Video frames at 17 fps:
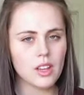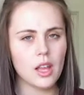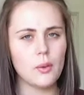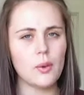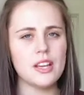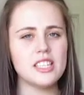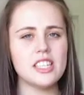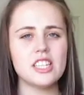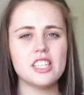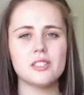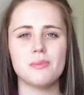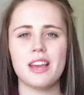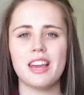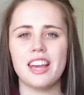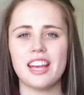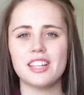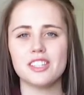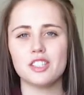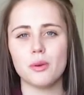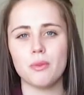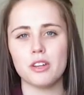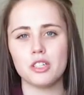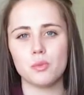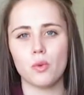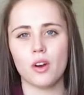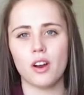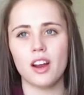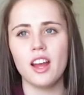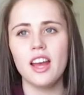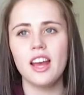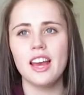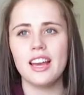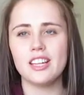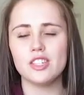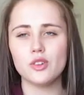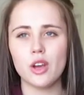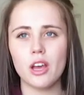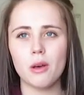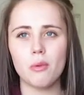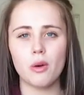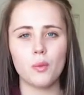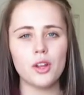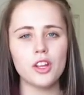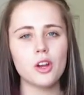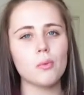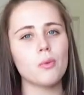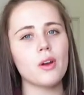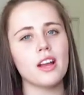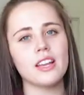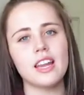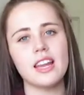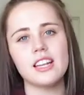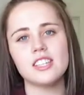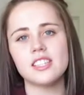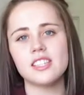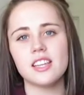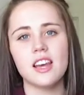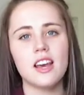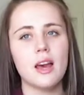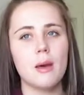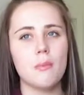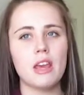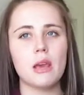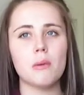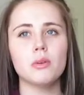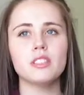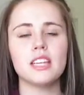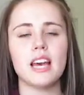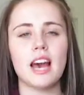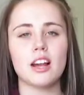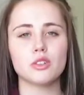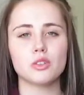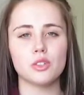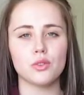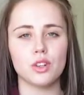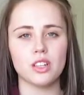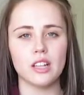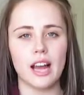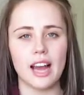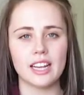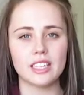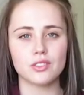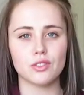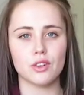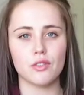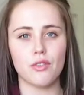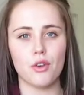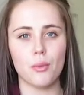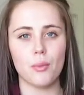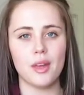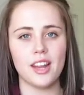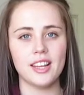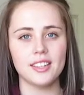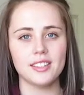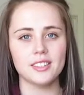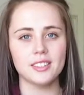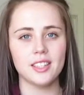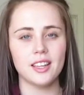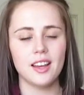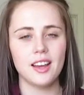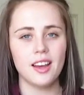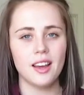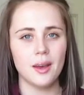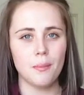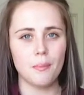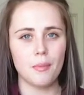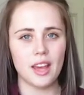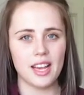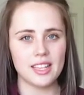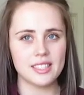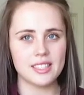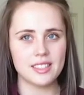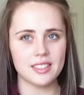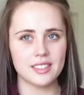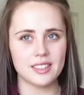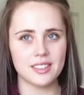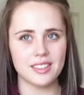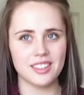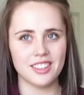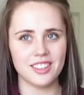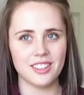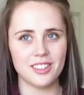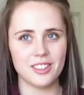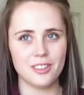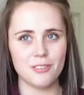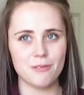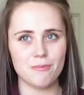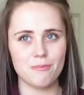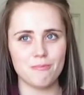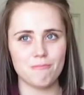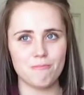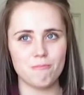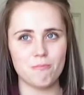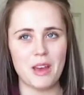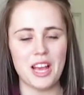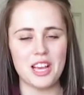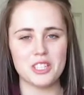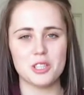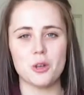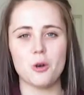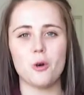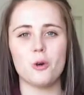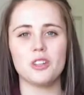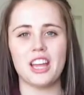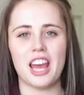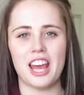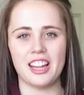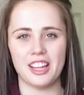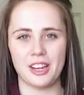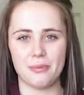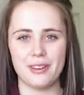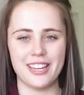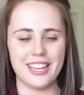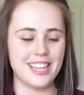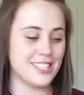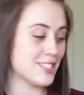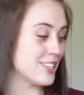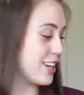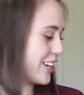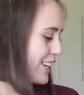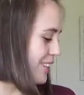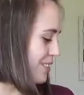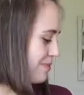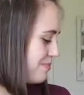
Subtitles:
Anyways, they just make it so much more enjoyable. And when you're pregnant, just being able to actually relax for a few minutes makes the whole day a little bit easier.